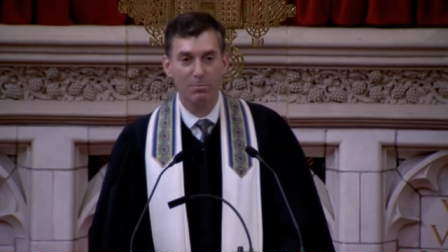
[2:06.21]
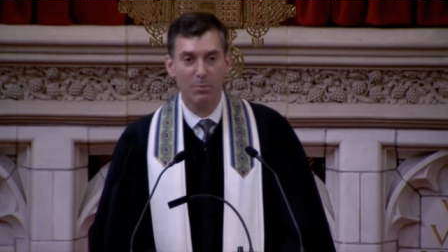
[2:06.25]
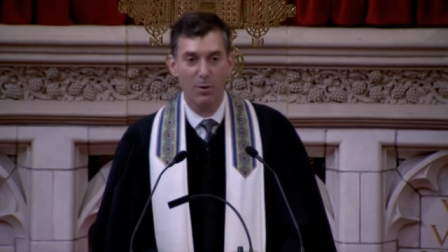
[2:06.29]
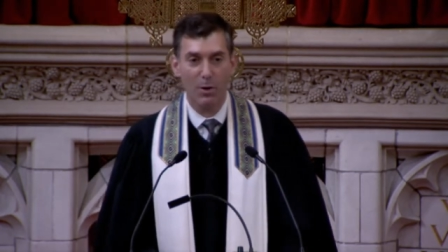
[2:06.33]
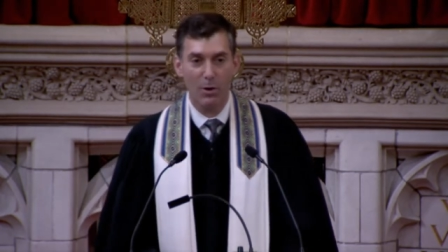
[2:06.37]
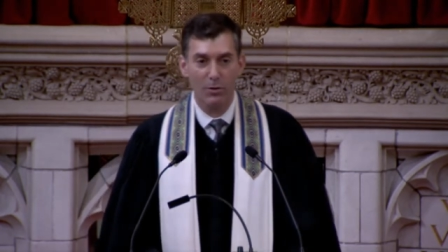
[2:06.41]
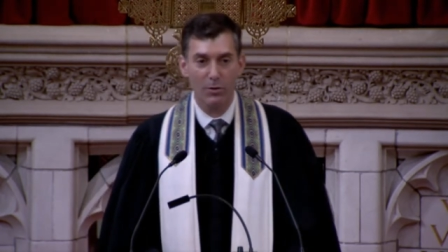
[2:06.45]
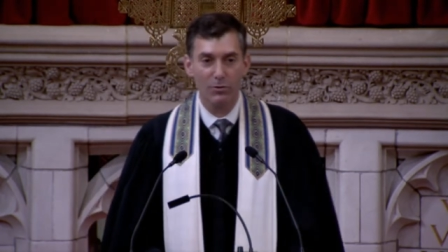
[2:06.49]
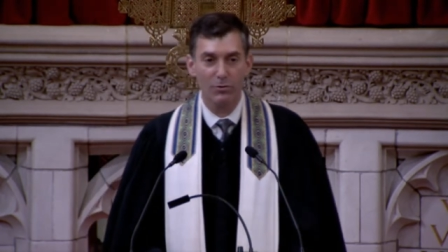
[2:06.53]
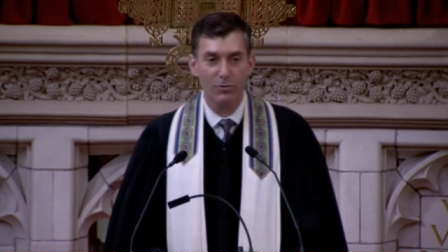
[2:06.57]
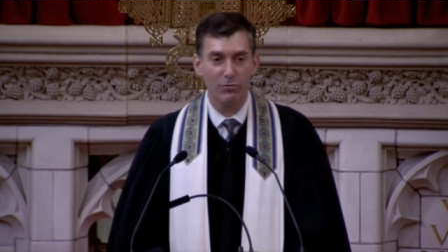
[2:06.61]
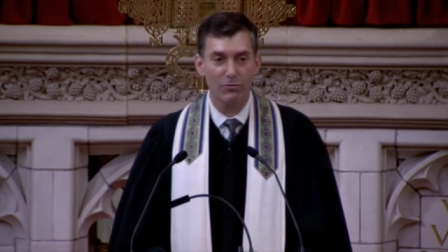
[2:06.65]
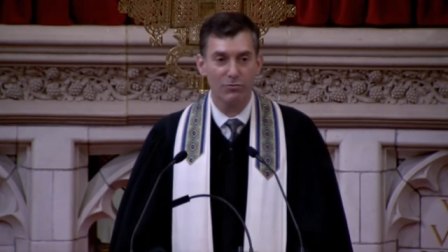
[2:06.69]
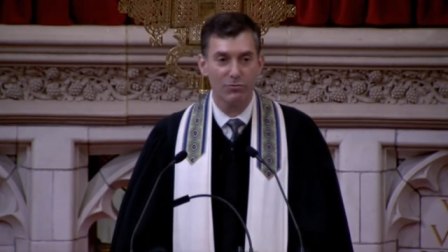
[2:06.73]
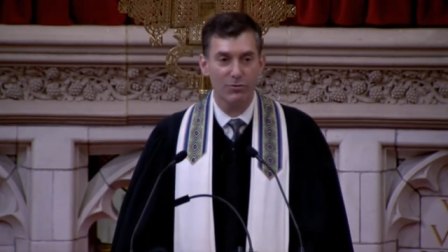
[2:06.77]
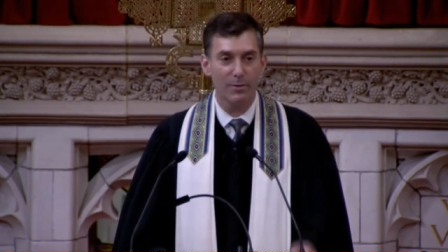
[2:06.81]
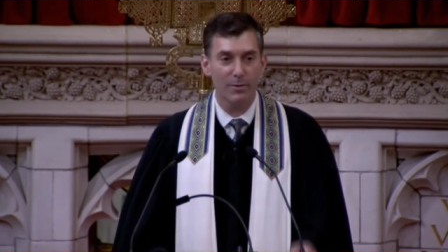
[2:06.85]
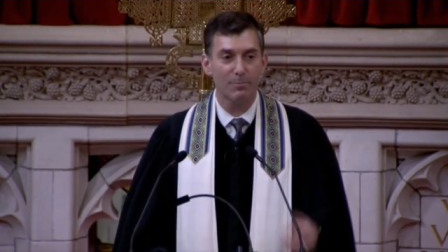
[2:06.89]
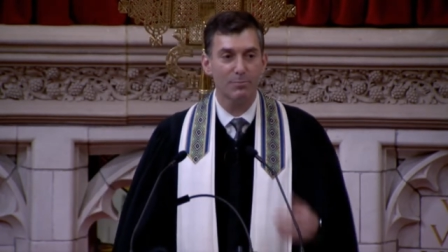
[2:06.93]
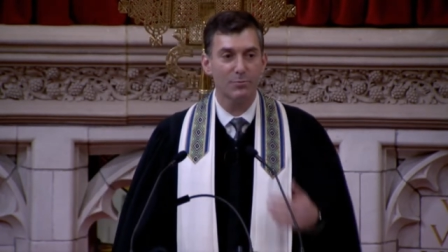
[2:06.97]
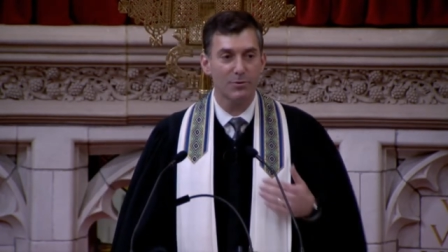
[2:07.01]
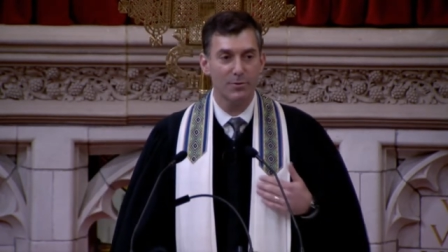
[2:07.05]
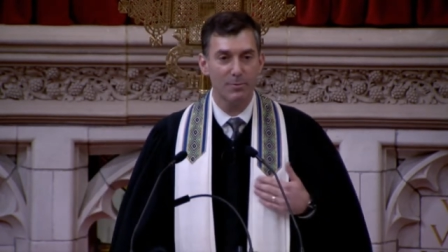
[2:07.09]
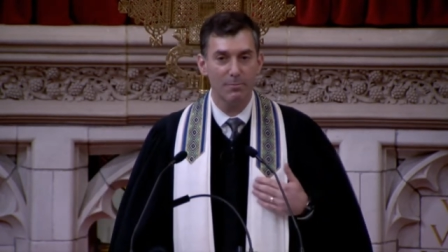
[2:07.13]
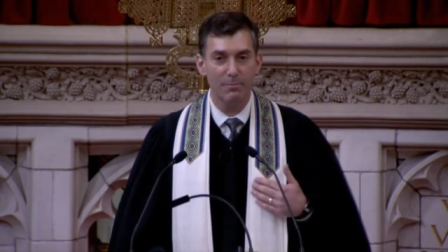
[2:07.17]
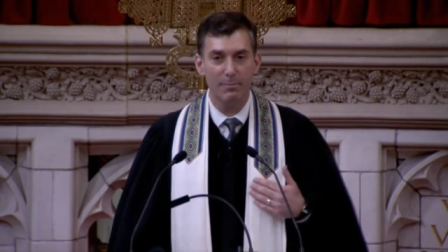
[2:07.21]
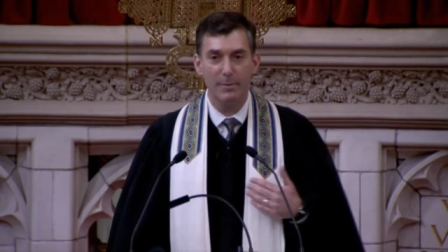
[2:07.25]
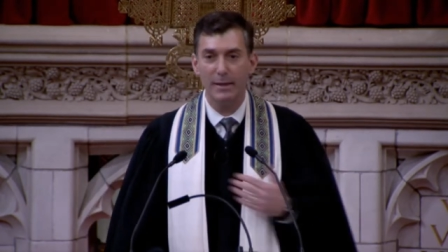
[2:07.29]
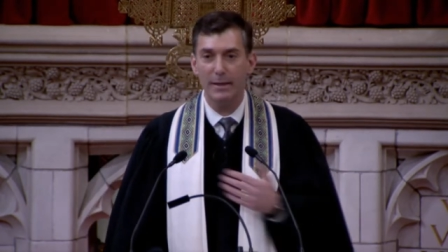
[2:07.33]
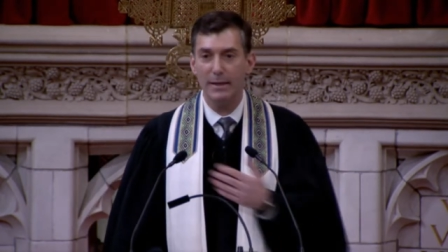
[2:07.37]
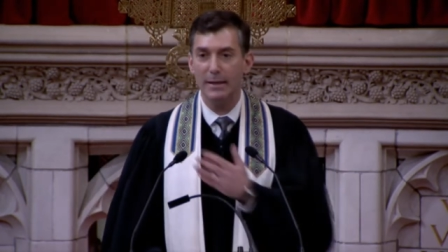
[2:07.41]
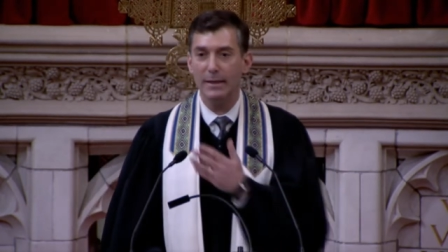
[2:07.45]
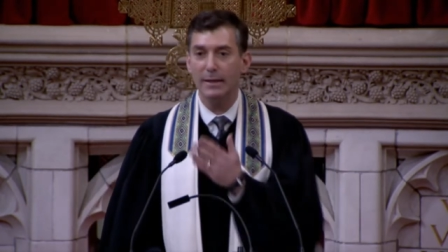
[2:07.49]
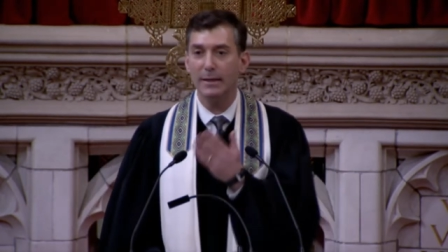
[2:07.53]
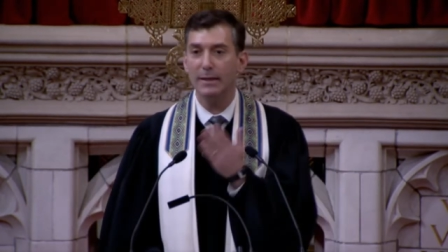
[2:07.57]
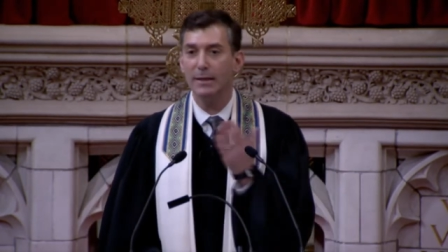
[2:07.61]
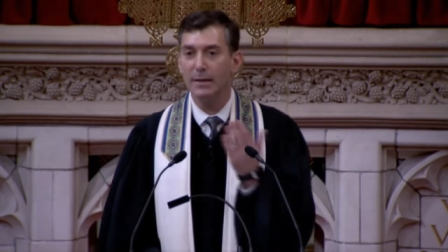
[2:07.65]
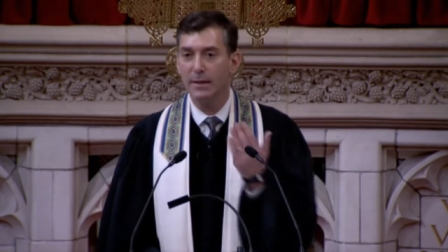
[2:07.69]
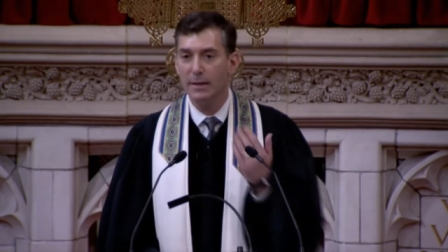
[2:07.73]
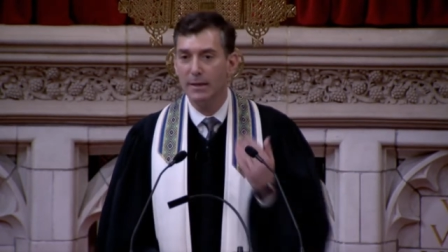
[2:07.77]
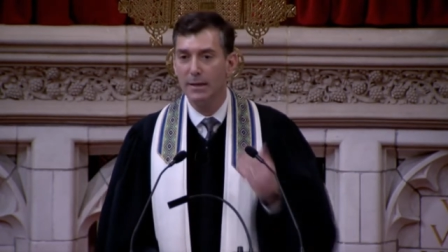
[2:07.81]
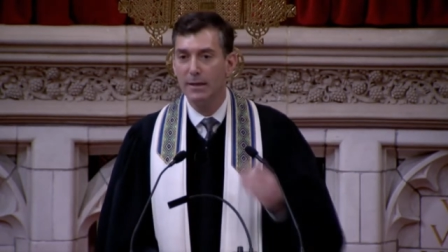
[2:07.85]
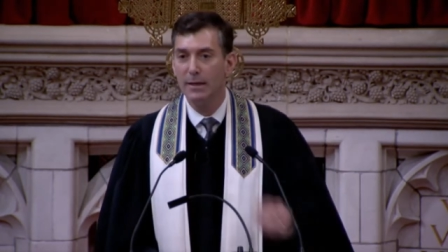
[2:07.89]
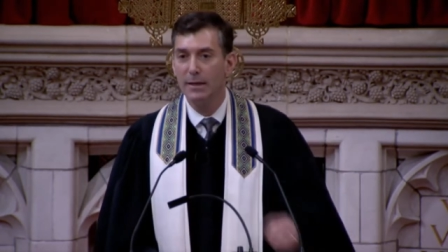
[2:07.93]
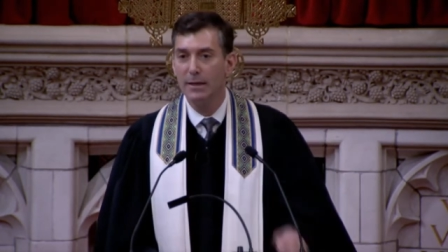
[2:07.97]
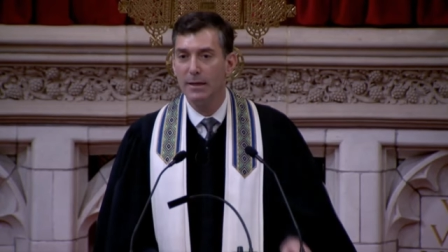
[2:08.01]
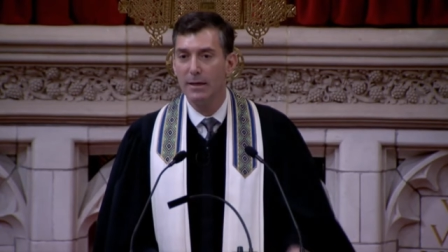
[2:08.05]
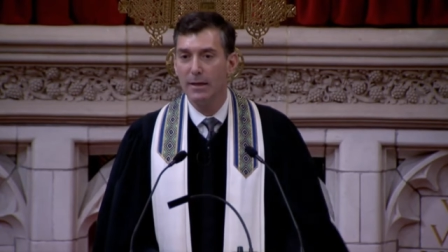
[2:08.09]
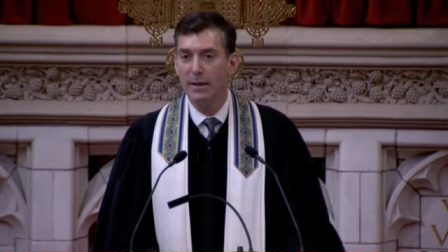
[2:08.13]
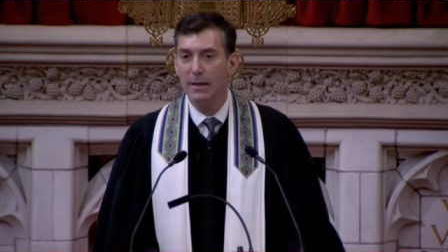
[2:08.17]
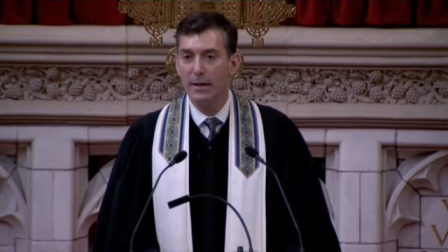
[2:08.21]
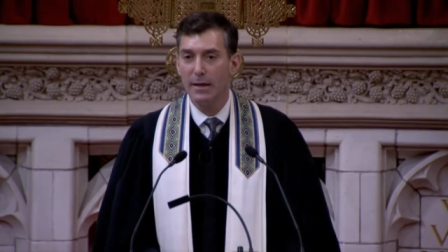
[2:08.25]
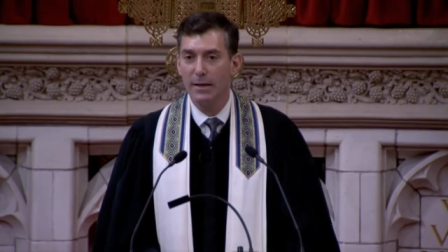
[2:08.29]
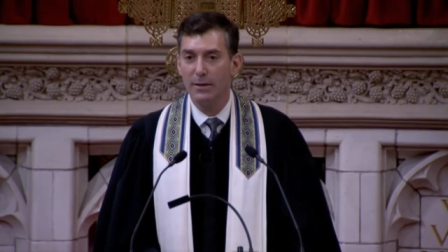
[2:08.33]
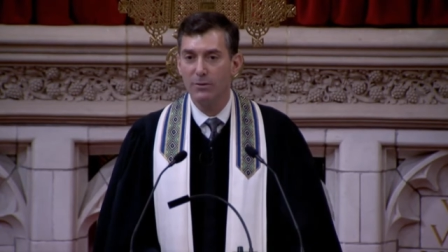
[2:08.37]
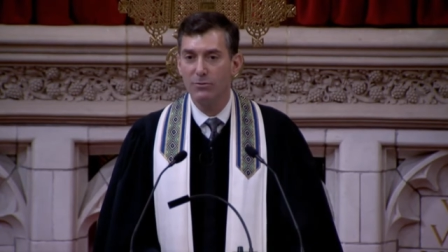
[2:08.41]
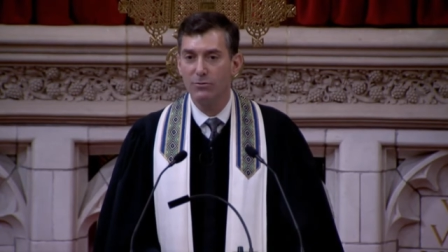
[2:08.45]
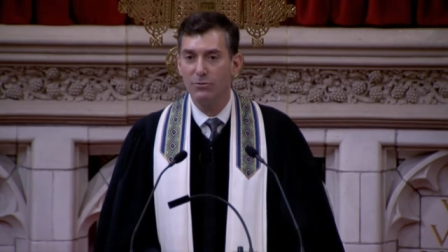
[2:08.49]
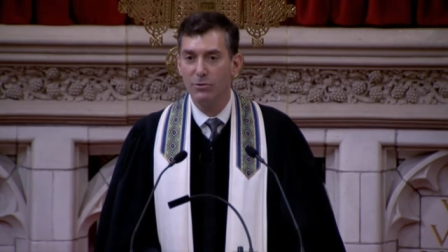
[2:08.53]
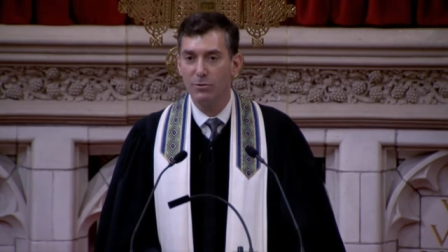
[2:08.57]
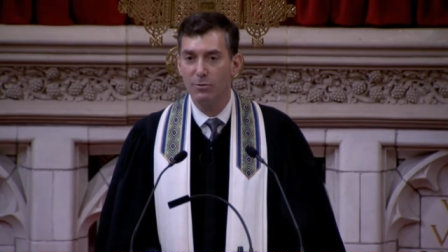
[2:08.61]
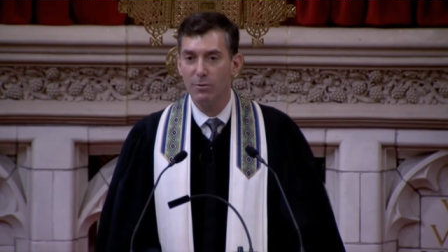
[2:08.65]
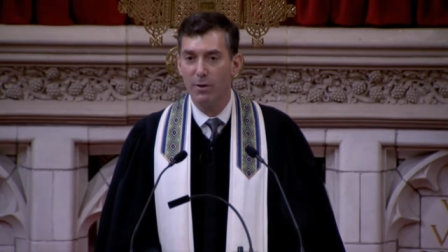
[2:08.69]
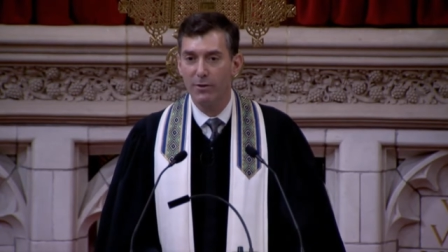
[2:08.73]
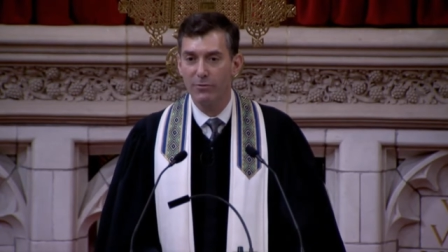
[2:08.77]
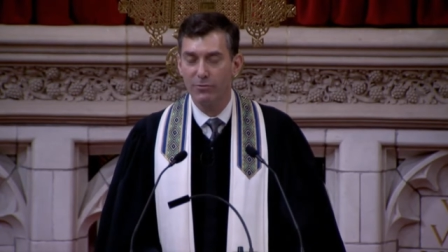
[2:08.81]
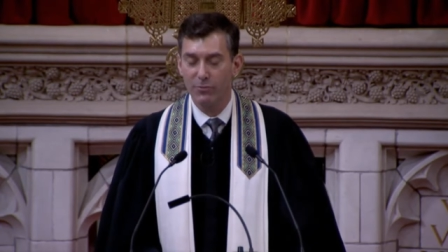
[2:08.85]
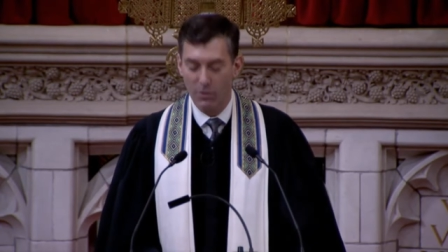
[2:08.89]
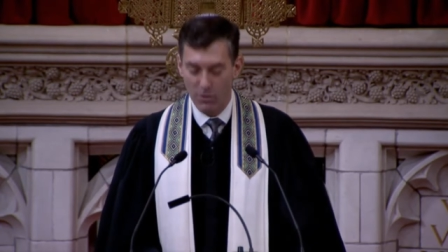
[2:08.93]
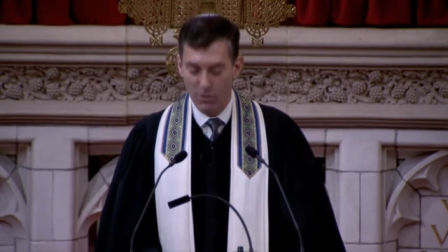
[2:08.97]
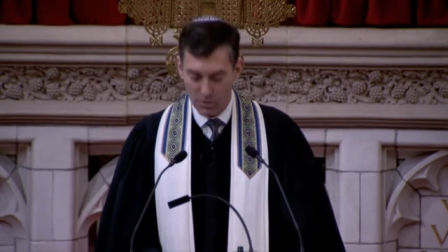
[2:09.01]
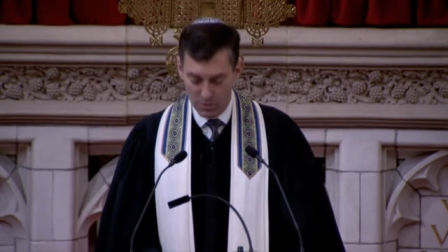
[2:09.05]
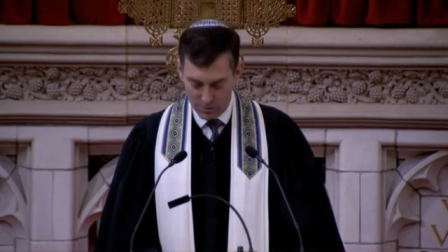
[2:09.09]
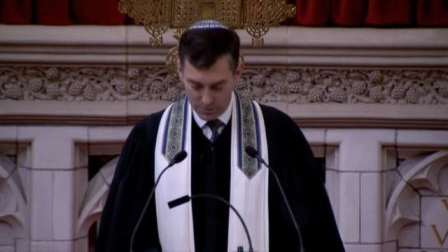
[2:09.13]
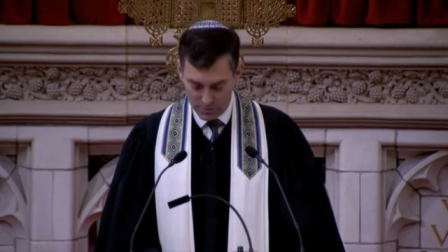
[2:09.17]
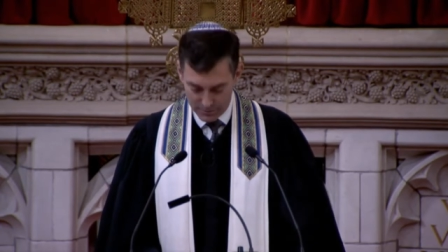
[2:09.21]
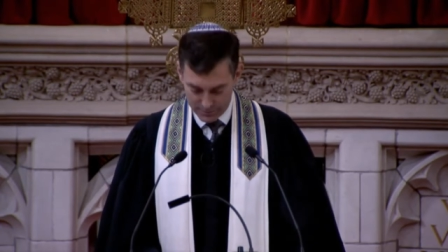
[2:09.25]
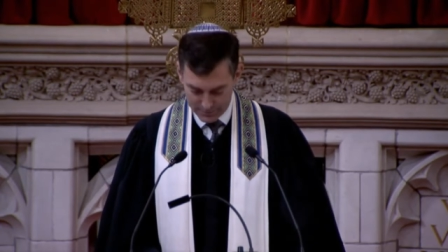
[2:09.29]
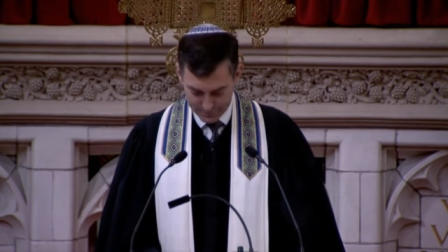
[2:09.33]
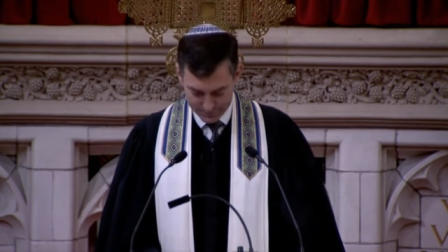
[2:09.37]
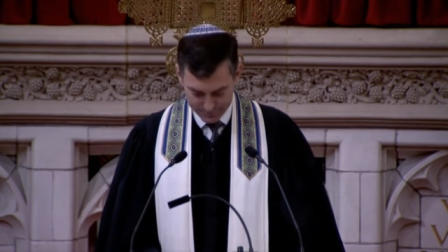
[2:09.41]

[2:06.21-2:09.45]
partnership to me and to us all.